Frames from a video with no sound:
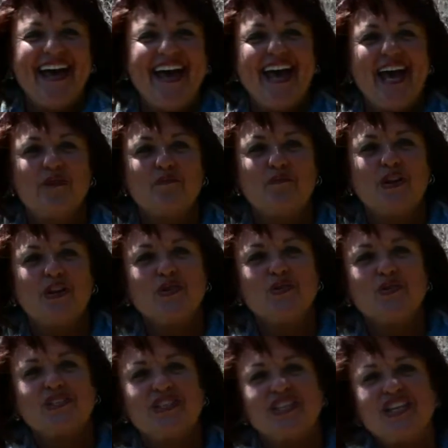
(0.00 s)
And we
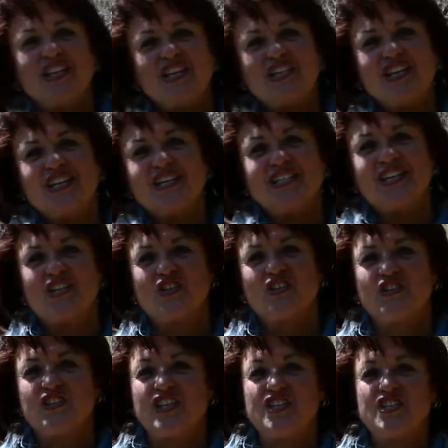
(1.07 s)
use the teachings and the
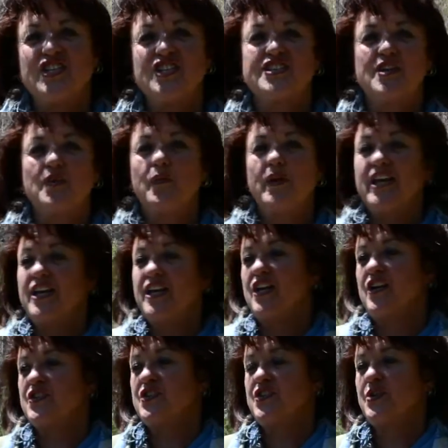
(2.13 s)
traditions that we
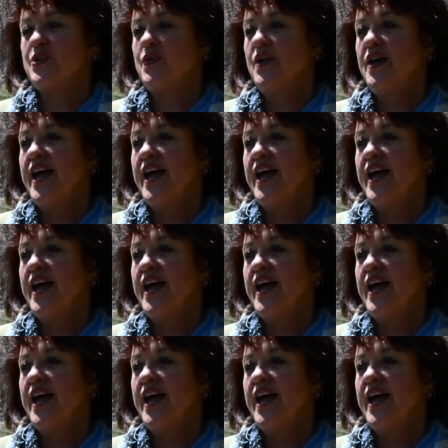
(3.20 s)
adhere to,